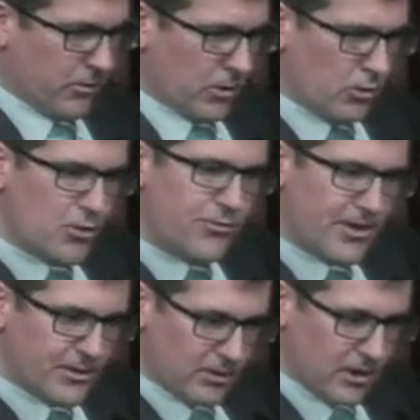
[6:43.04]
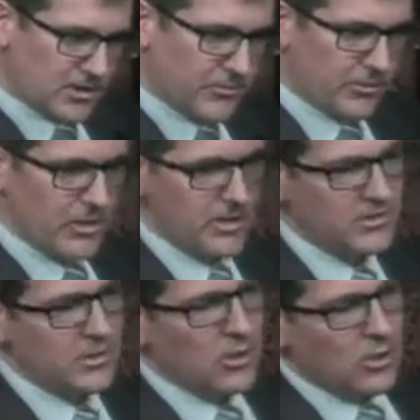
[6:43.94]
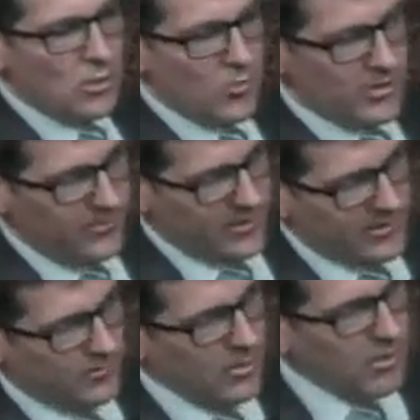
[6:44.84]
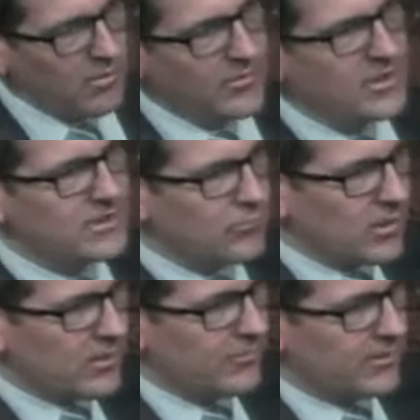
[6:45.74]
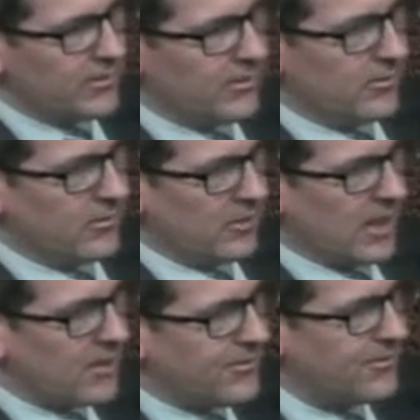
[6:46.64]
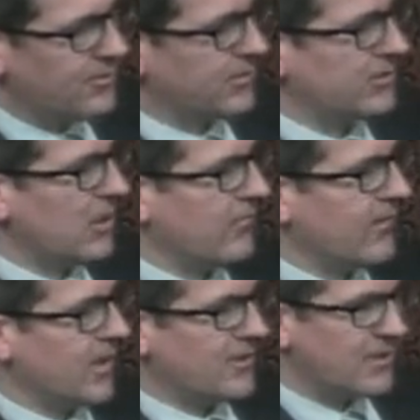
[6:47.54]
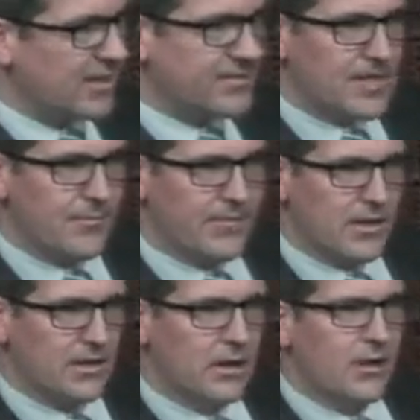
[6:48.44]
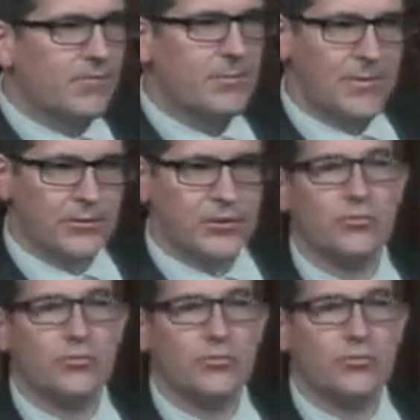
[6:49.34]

who you think your customer is, what you think their problem is, and how you think you're going to solve that, to give something for people to